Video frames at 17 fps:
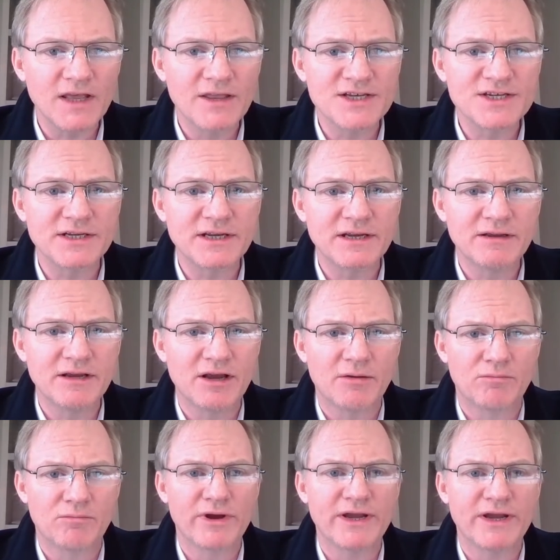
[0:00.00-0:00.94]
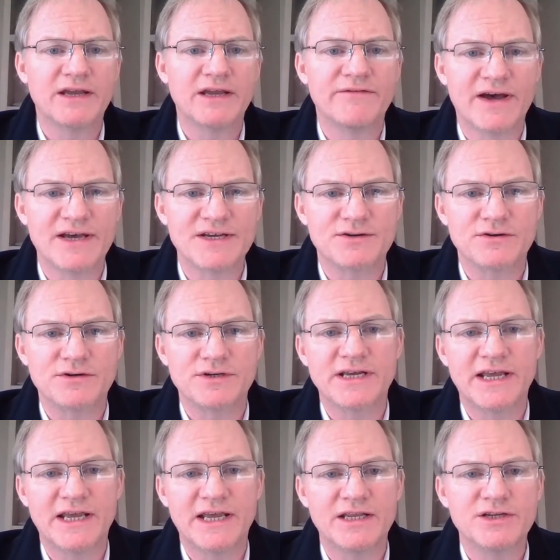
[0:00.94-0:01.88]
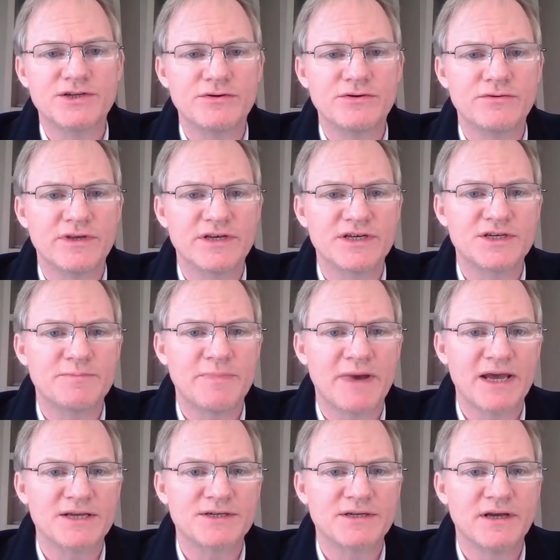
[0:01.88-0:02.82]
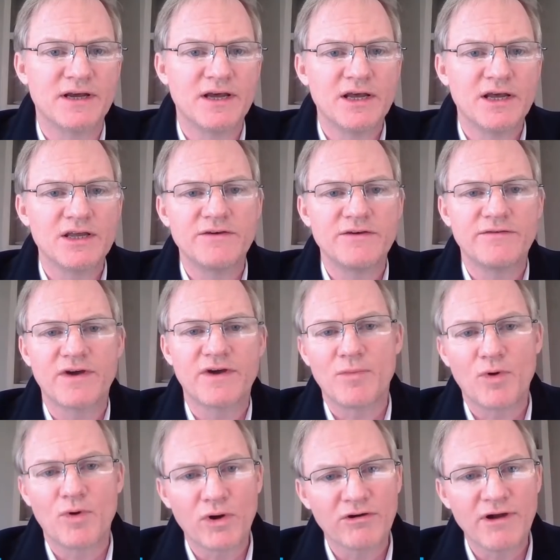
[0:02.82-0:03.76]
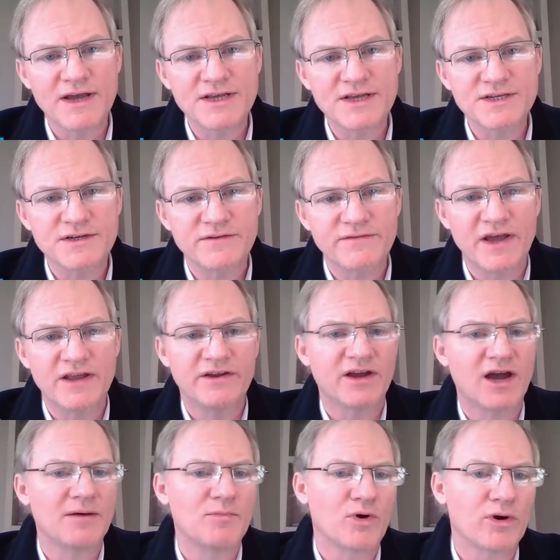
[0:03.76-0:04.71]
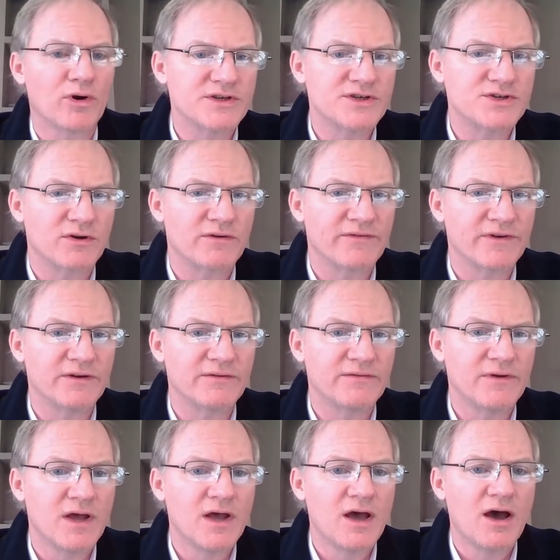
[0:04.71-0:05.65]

this, bringing investors into this space, you've got more aggressive and you got more conservative.